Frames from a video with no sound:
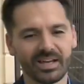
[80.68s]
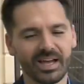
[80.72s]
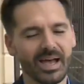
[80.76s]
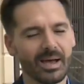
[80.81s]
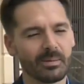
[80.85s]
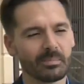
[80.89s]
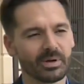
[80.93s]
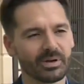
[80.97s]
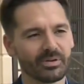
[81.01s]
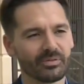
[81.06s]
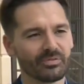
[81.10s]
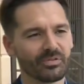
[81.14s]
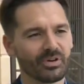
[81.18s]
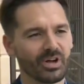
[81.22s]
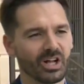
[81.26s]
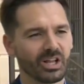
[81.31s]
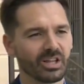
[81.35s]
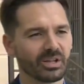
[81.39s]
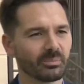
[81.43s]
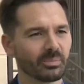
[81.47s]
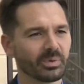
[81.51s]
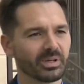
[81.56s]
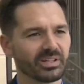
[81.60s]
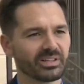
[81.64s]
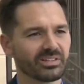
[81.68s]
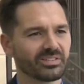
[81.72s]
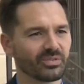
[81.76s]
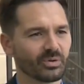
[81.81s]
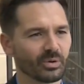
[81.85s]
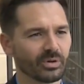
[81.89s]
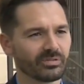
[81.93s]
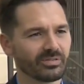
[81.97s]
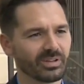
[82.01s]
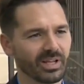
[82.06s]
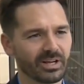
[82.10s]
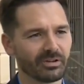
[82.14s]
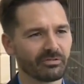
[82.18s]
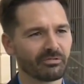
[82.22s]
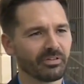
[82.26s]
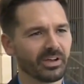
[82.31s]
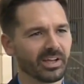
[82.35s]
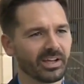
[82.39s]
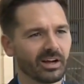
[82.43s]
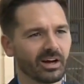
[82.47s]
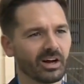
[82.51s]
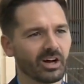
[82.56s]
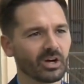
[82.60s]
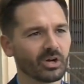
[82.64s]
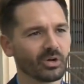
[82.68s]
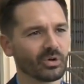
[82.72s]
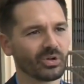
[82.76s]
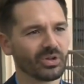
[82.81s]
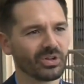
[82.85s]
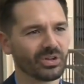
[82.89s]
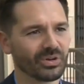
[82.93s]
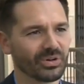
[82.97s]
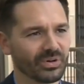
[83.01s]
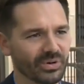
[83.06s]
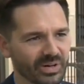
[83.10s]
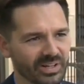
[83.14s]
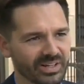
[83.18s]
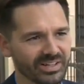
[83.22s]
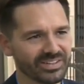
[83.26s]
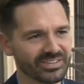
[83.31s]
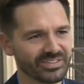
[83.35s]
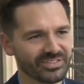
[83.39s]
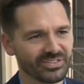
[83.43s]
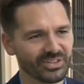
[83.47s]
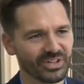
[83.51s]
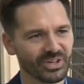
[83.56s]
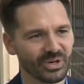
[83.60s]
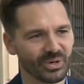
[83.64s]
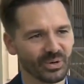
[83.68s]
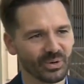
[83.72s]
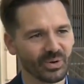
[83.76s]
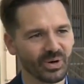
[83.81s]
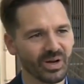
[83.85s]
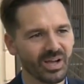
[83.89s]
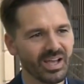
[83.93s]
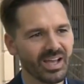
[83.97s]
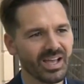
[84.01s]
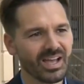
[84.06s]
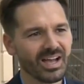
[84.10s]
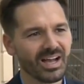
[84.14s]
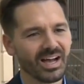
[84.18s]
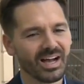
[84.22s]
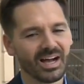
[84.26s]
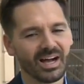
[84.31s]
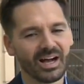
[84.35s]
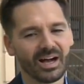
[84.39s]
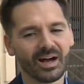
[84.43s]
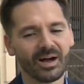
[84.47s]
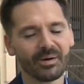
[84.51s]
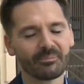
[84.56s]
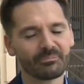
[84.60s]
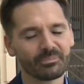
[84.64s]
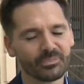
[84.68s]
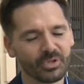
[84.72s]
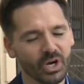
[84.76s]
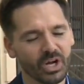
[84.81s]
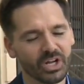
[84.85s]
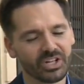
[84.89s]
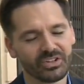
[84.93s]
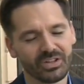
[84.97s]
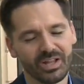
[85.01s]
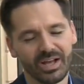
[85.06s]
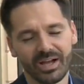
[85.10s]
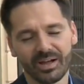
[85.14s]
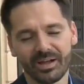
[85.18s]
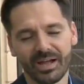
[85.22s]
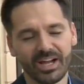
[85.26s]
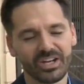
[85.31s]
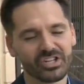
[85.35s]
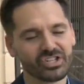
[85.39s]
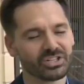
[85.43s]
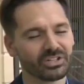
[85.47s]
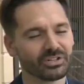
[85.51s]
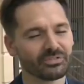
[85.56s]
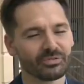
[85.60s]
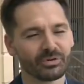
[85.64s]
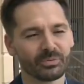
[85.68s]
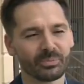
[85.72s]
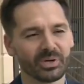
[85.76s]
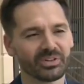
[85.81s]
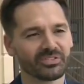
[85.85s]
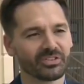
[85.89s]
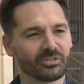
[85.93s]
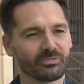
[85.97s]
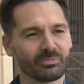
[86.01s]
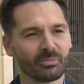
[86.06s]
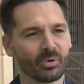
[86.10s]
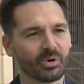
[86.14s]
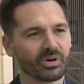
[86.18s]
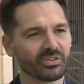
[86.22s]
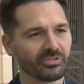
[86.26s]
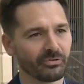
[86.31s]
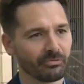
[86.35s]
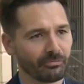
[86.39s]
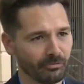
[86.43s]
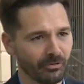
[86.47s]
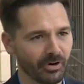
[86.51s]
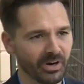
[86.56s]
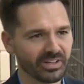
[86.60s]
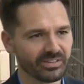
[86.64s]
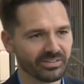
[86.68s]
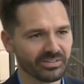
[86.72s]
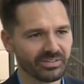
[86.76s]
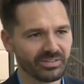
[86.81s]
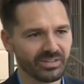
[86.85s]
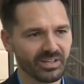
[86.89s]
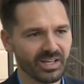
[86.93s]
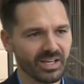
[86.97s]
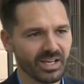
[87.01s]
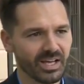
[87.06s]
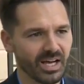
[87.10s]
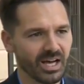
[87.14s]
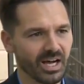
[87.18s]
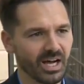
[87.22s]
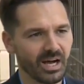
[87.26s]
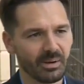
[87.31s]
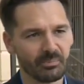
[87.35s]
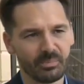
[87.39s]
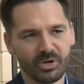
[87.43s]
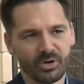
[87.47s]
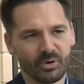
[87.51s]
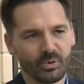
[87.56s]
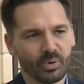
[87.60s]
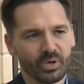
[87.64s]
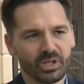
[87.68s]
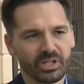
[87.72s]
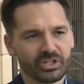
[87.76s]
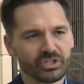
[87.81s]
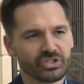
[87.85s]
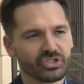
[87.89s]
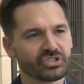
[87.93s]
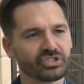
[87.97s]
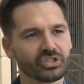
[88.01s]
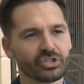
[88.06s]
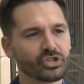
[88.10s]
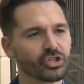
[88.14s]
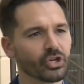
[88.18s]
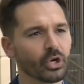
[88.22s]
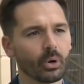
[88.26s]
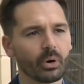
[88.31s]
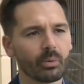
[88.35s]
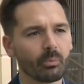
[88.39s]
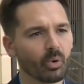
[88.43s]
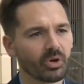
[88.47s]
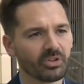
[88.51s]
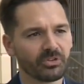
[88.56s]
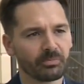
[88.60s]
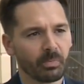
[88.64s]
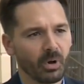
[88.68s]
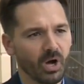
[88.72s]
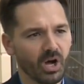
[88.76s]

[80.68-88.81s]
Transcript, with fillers: a habit of calling me sort of like a fake uncle, right? So, uh, you know, I, I, actually view myself more as a friend. I'm here really just to show him what's